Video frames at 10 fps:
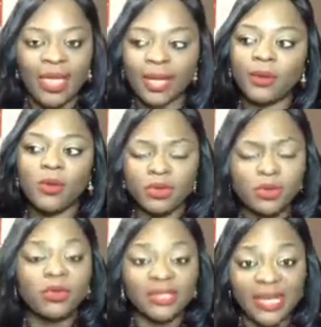And who do
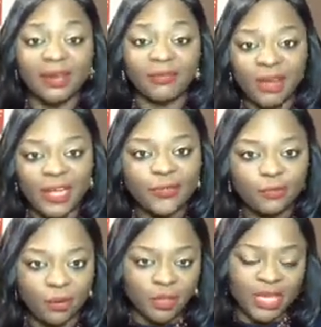you take advice
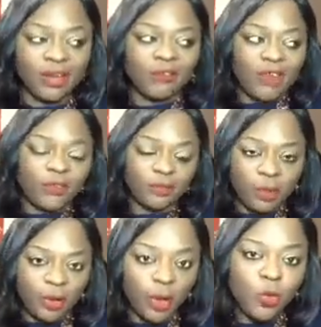from? You take advice from
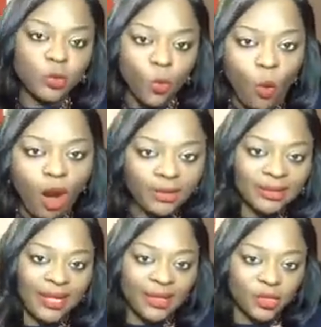somebody who's
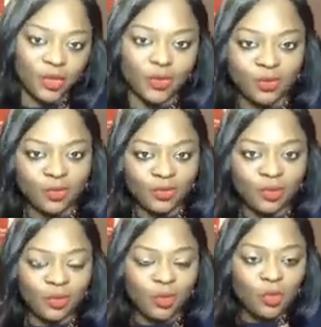walked that shoe,
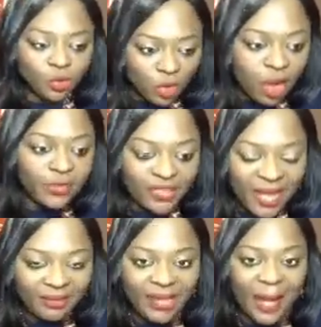who's gone
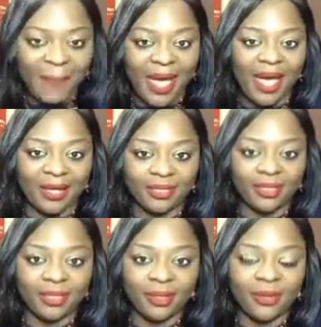down that path.